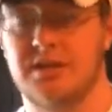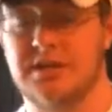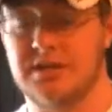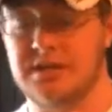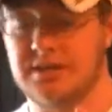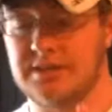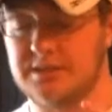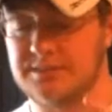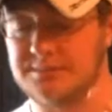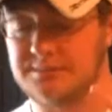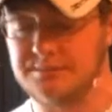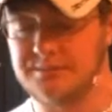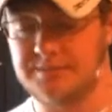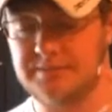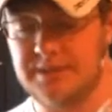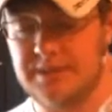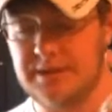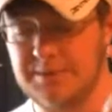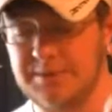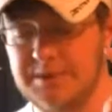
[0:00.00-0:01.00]

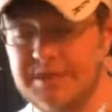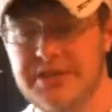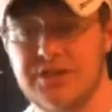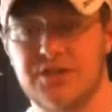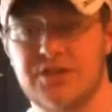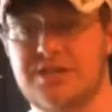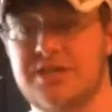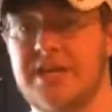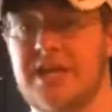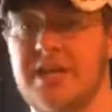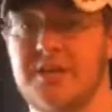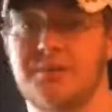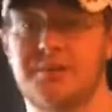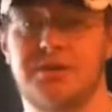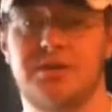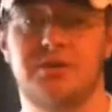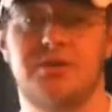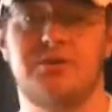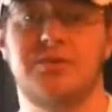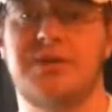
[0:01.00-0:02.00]

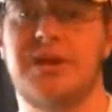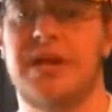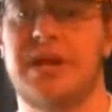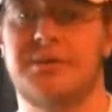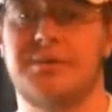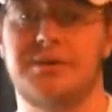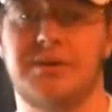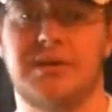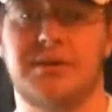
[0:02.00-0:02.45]
entertainment, you name it.